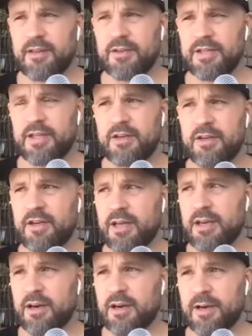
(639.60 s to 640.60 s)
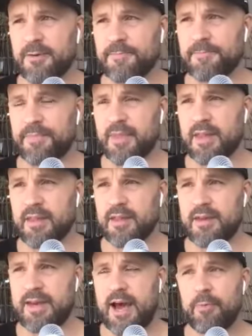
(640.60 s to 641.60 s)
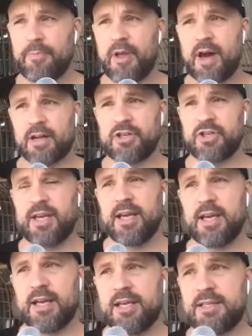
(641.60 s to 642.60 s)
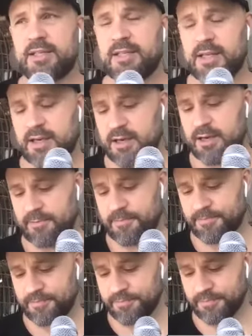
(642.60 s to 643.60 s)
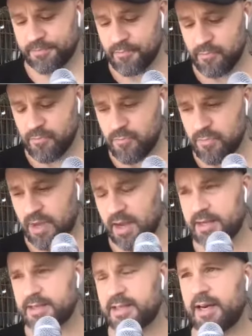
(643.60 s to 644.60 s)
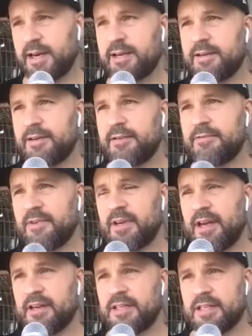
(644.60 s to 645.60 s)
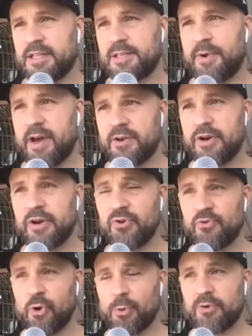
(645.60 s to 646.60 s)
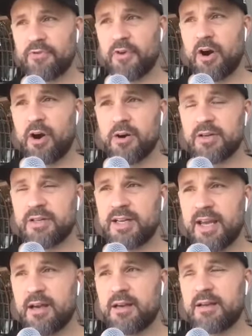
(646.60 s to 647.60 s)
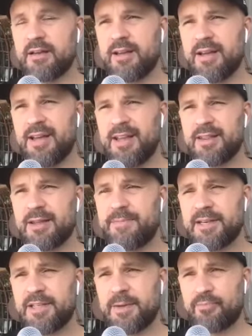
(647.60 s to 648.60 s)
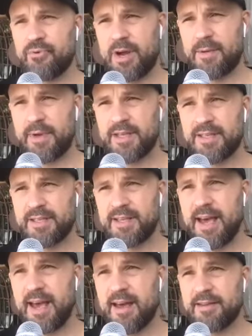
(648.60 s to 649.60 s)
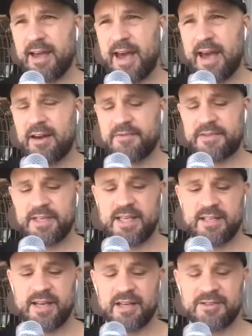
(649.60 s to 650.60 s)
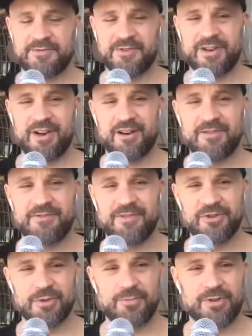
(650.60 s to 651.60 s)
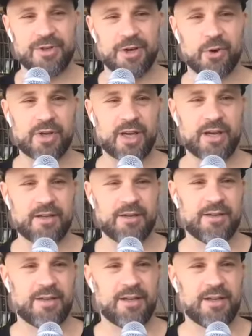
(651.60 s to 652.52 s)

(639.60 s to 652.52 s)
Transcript: there's a um, now blockchain is um, is kind of has inspired a new form of art. And the basic premise eh, NFT stands for non fungible token.